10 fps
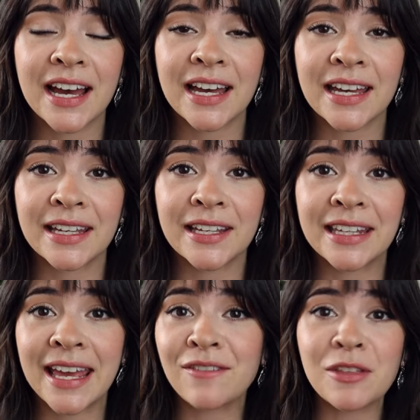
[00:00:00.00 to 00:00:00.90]
I
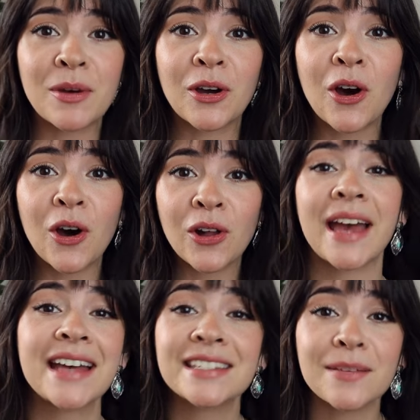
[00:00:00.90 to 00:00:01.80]
gave them a call,
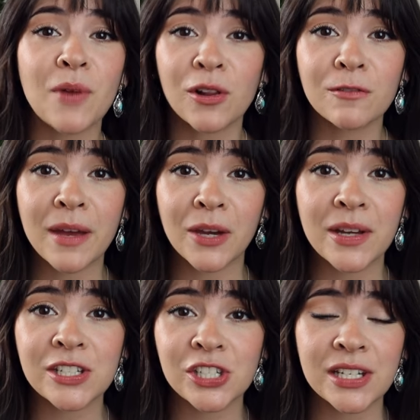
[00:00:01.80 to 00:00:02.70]
asked them all of my
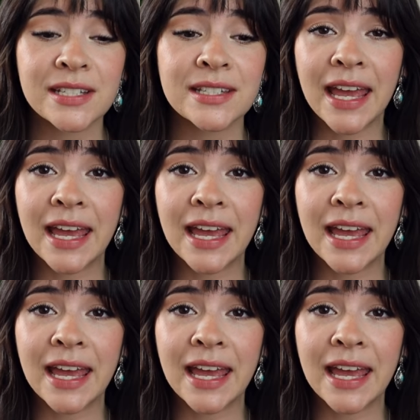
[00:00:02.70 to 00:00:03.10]
questions,